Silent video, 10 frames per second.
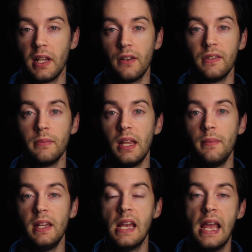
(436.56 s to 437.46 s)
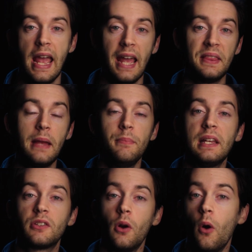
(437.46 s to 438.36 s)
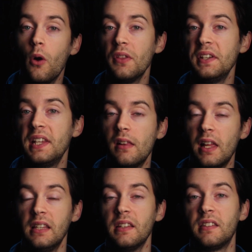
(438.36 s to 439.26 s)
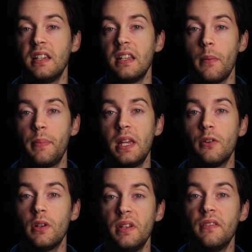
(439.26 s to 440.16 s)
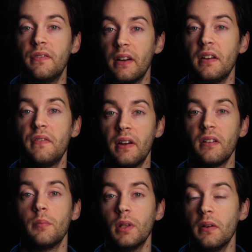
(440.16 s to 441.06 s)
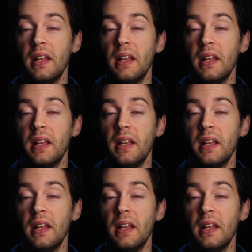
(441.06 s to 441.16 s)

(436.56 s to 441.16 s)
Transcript: Kelvin maybe, and that makes all the daylight in the scene appear to be very, very blue.